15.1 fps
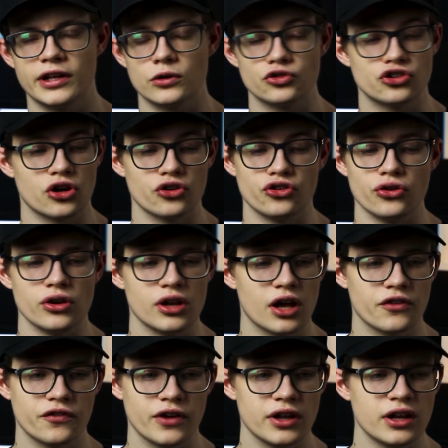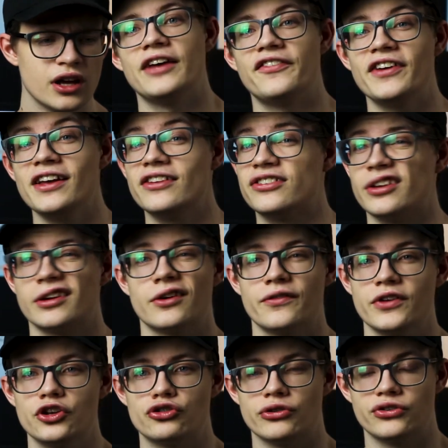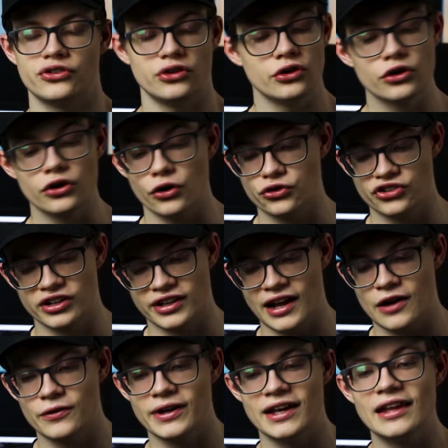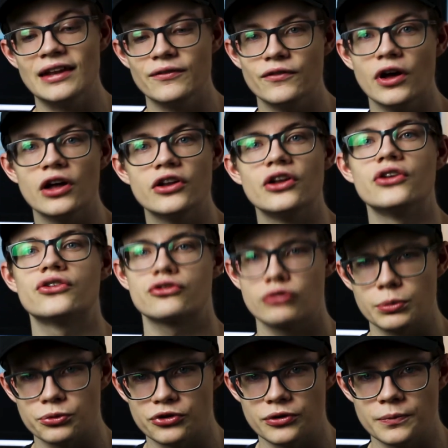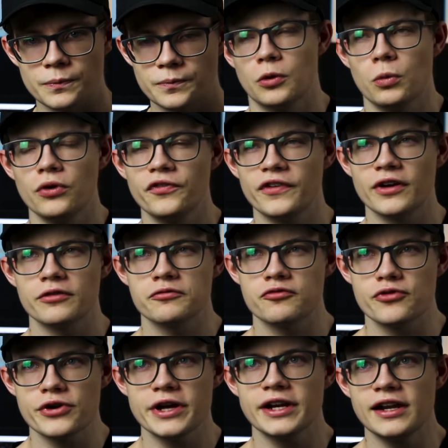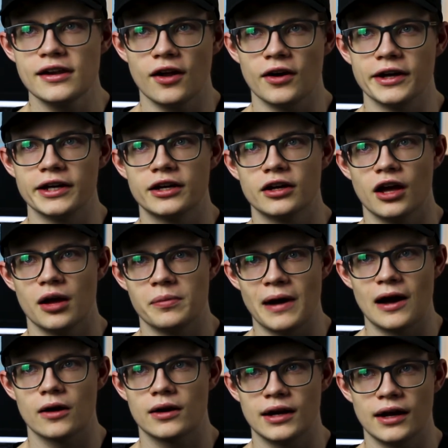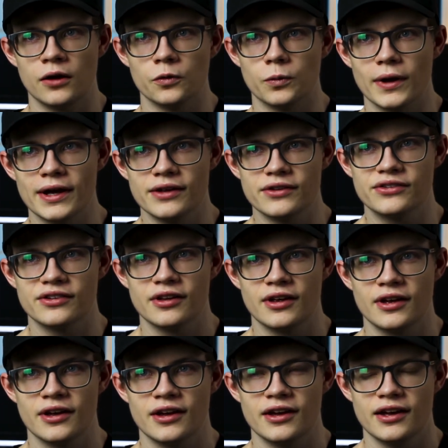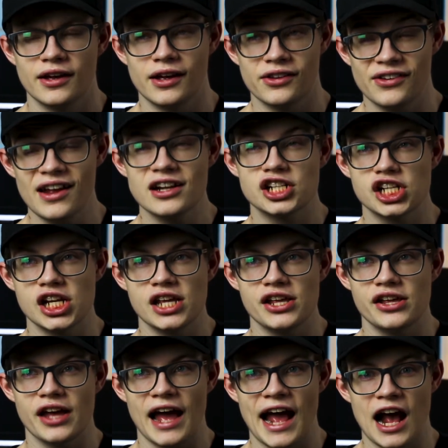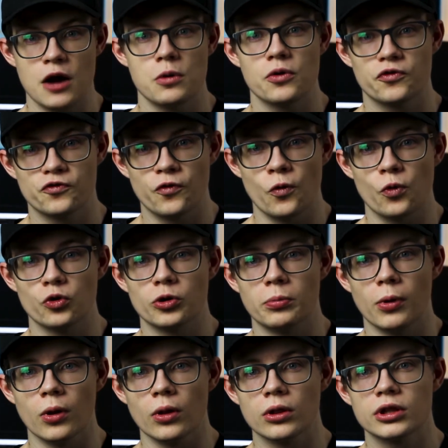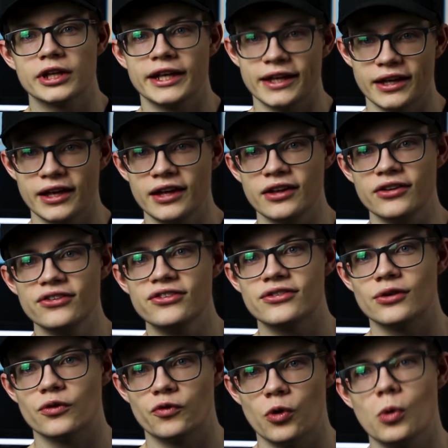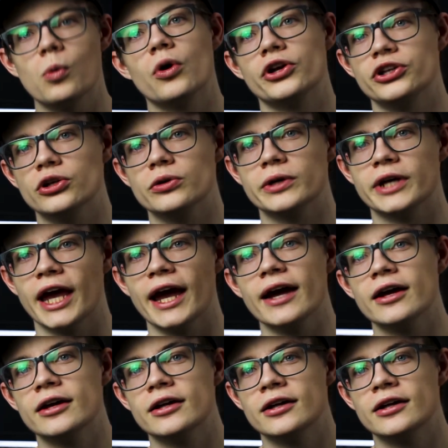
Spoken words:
They'll charge you nothing. If it is something of interest to you, go check it out in the description. The one thing I really like about Cloudways is actually how affordable it is for what you get.